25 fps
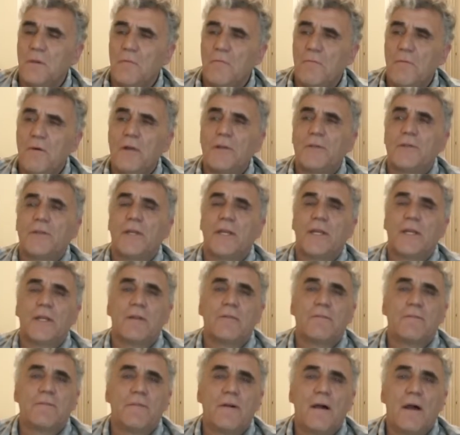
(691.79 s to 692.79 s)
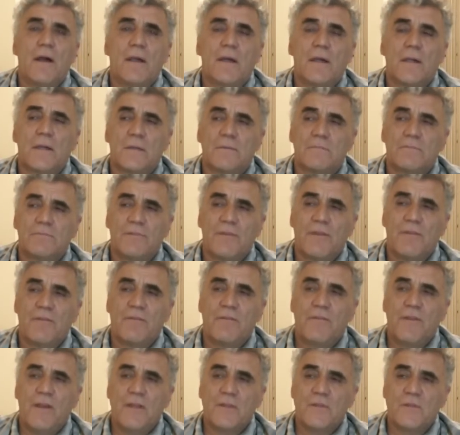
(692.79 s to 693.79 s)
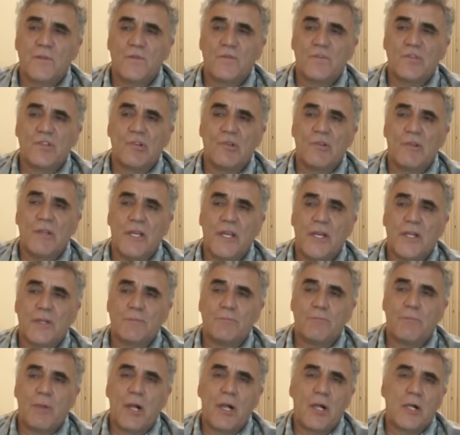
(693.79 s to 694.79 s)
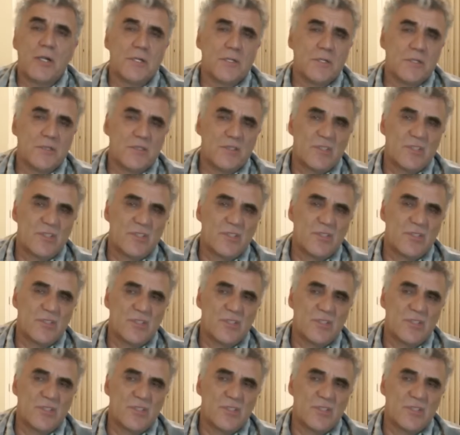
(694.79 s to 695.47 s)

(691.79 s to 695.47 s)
One day in a fire, the face of Juliet burns.